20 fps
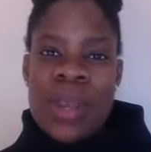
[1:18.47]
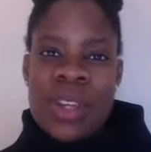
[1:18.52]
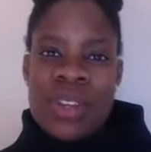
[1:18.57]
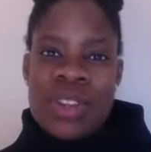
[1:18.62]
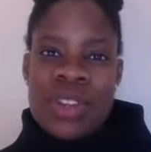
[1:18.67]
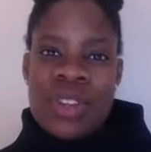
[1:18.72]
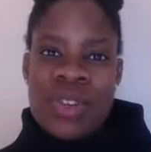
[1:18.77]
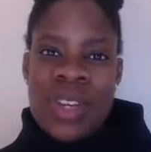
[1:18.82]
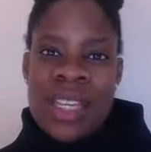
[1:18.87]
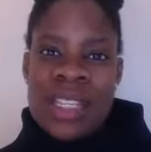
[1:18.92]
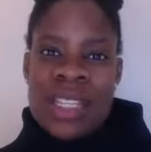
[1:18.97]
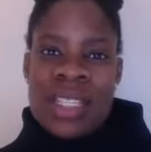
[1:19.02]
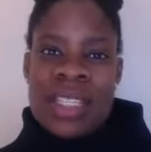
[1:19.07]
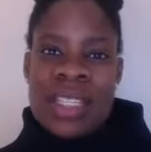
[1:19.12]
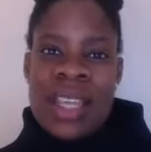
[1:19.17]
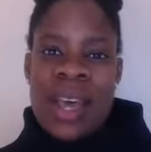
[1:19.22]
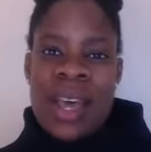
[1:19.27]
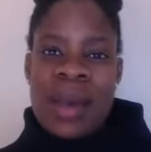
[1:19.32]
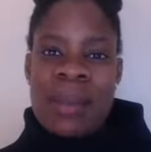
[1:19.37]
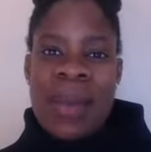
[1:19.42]

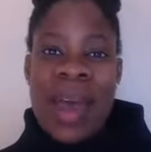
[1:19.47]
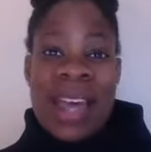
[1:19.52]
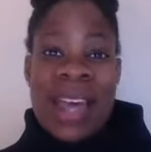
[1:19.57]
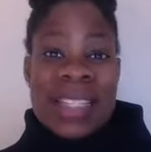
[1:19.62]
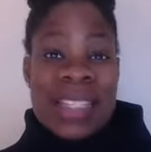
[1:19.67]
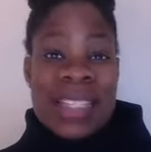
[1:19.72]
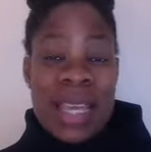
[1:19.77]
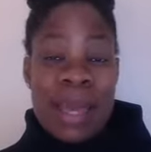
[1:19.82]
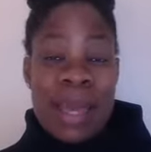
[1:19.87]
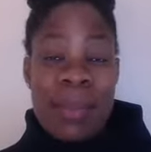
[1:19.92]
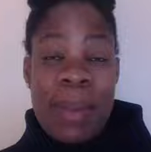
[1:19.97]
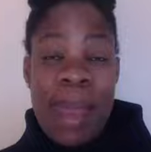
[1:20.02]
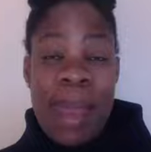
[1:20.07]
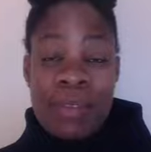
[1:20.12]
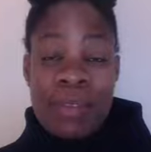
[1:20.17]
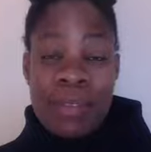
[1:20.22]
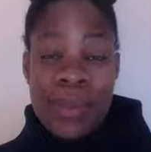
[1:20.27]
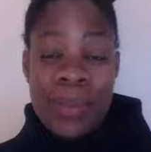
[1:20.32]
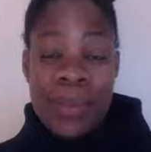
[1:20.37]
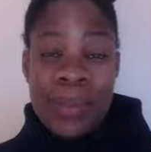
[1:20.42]
Ministries at
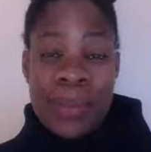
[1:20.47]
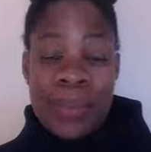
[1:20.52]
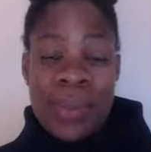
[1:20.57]
CMF.